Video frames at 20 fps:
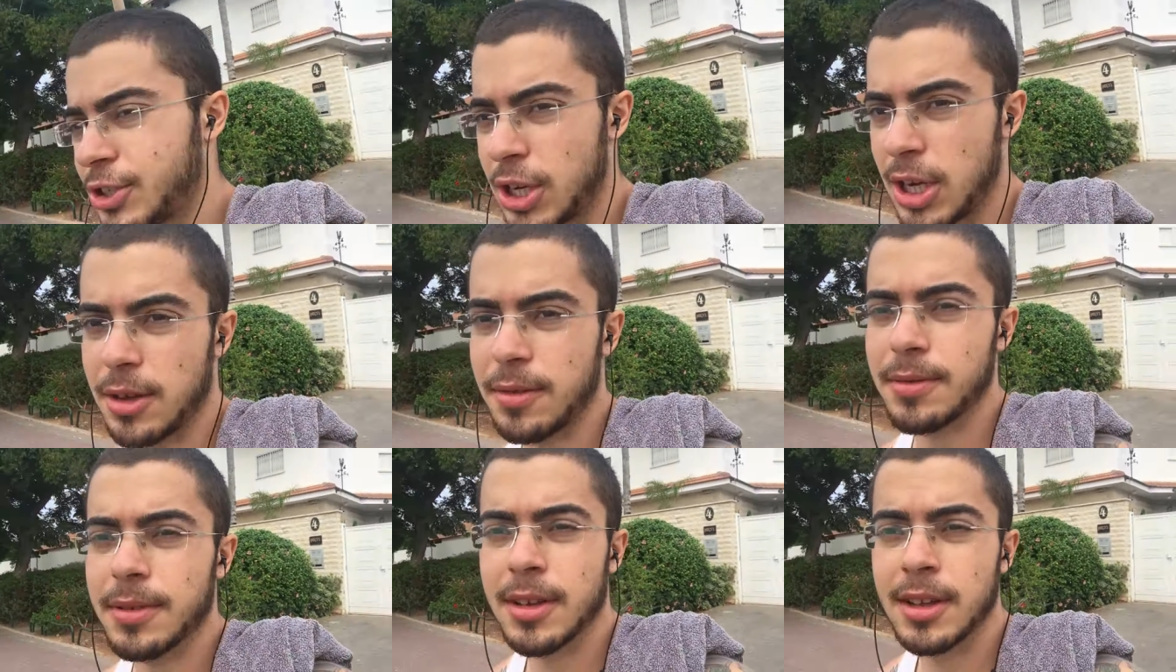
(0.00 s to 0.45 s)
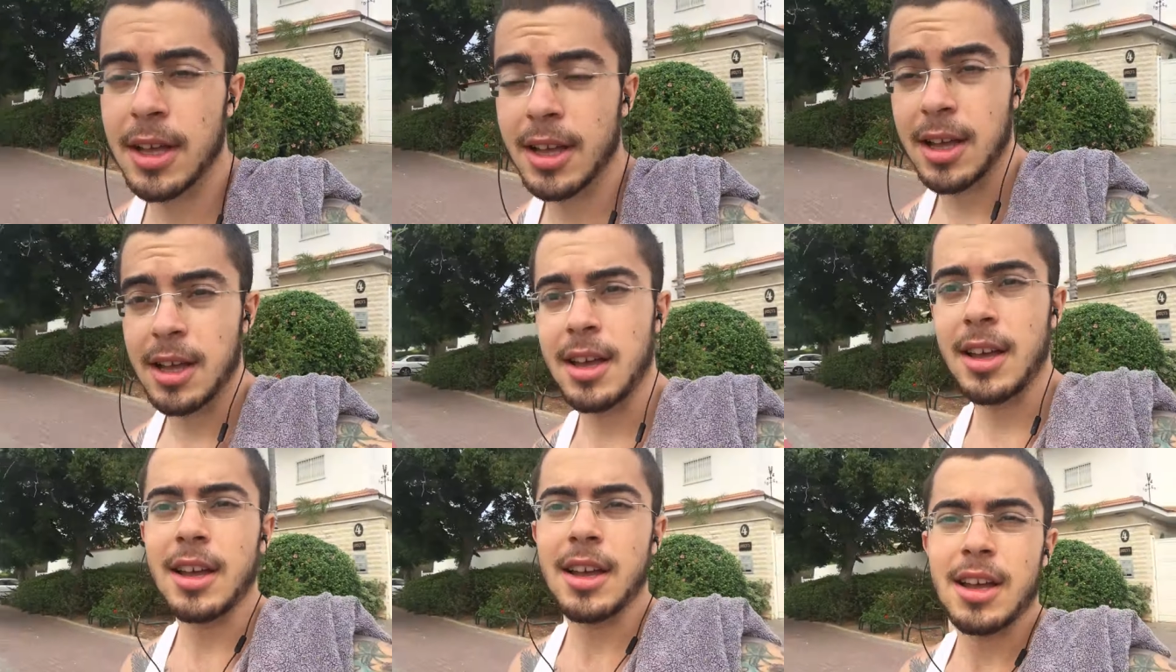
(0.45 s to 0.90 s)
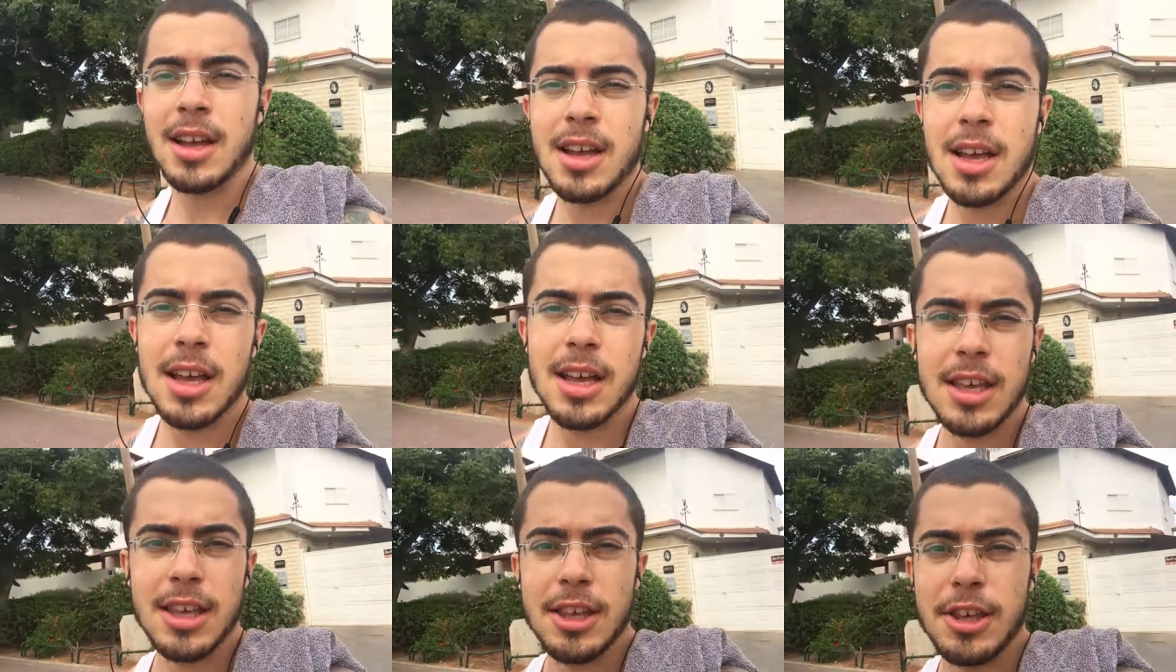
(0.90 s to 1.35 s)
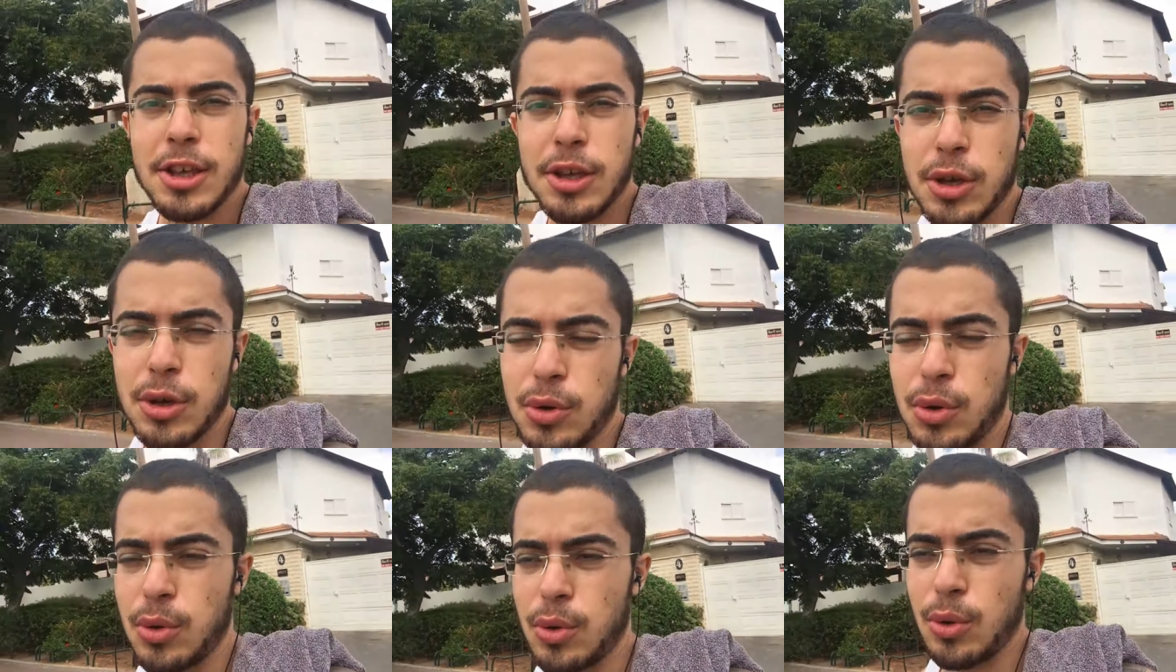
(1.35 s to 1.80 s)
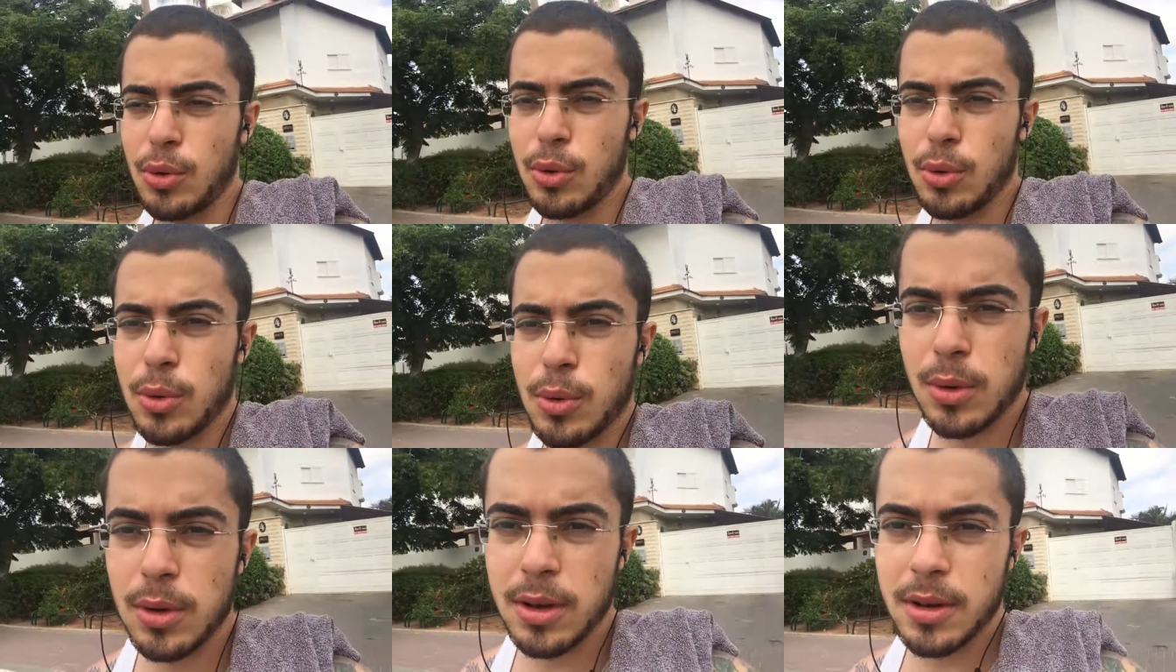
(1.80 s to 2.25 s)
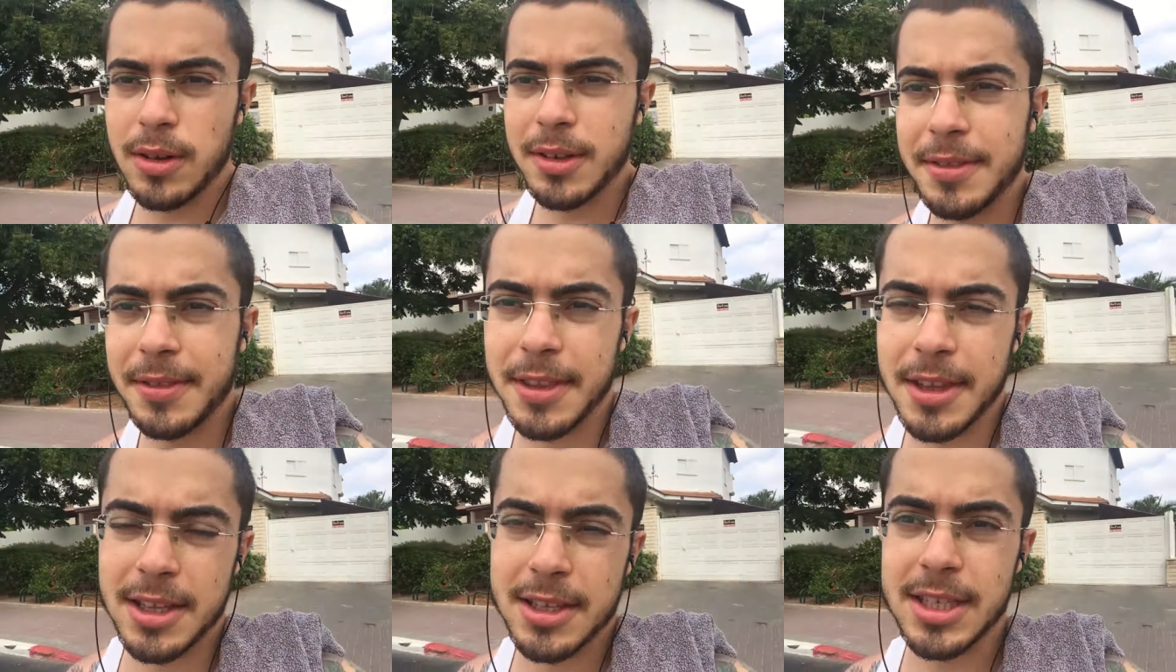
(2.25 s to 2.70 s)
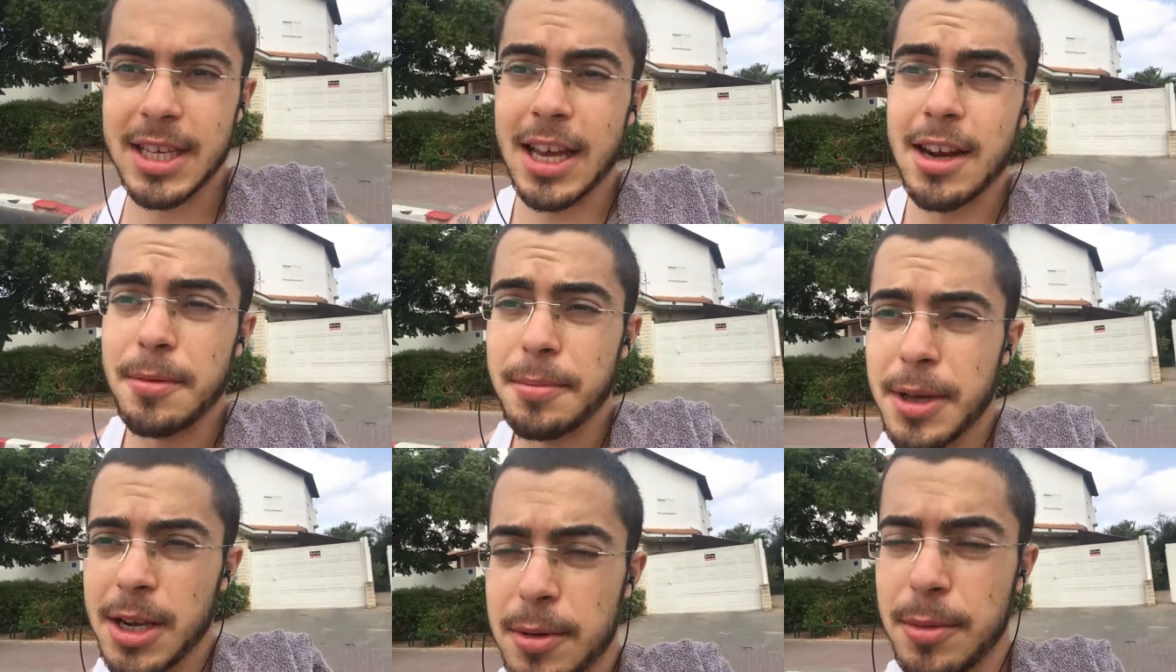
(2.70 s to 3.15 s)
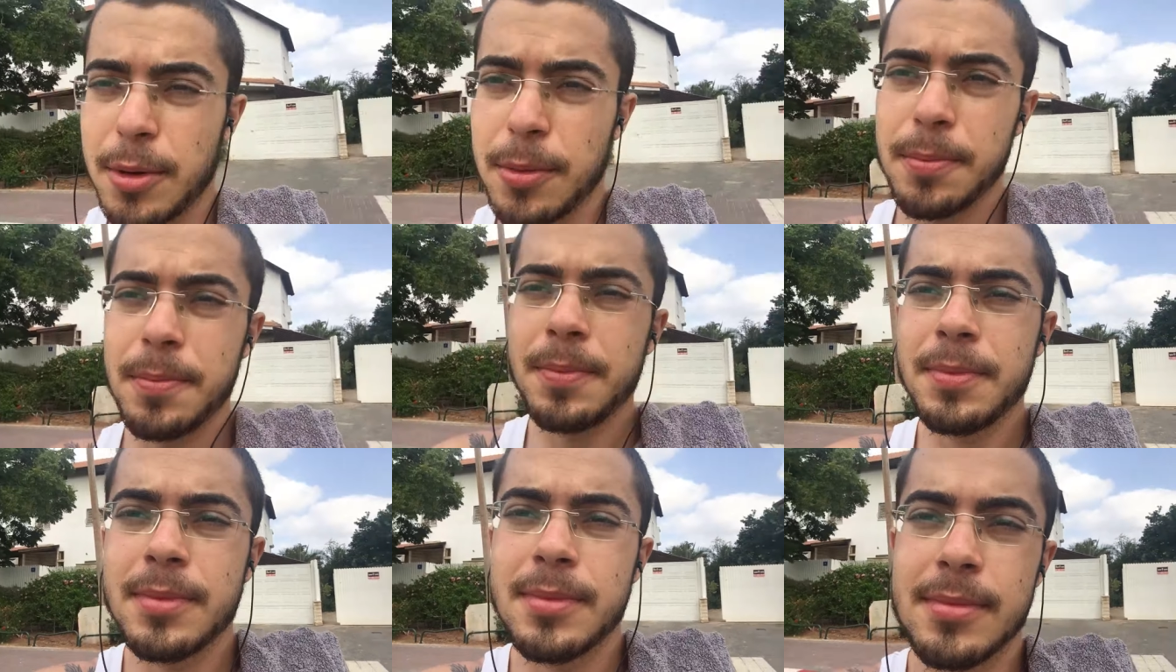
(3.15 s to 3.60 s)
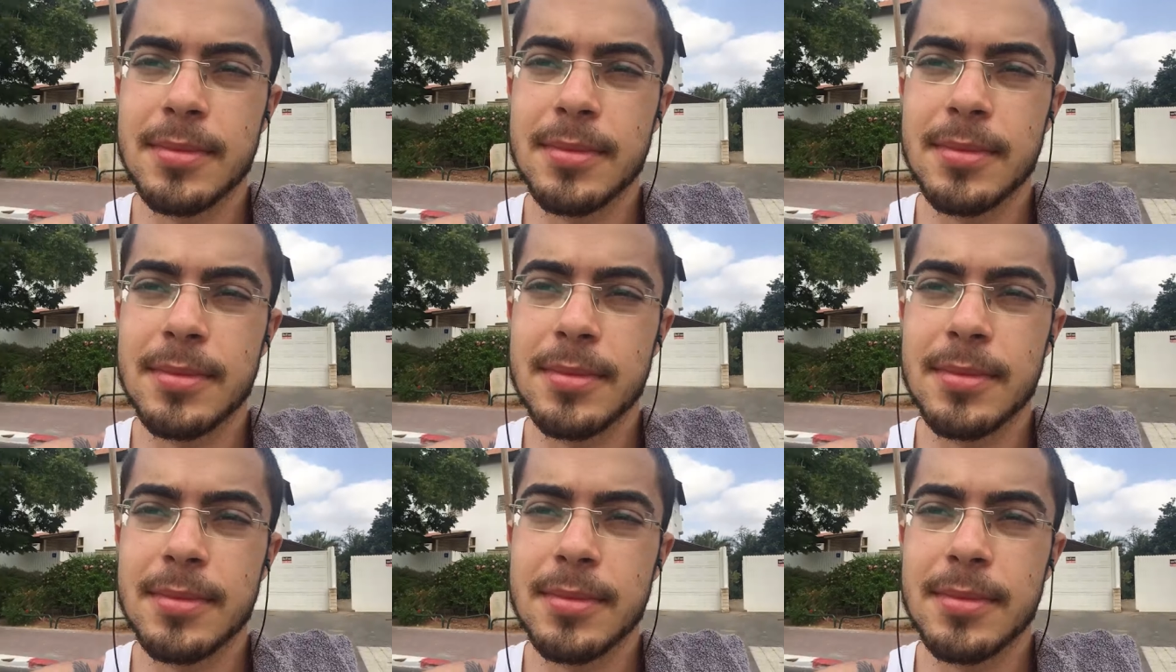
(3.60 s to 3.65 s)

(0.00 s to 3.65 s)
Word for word: achieve, you set a minimum,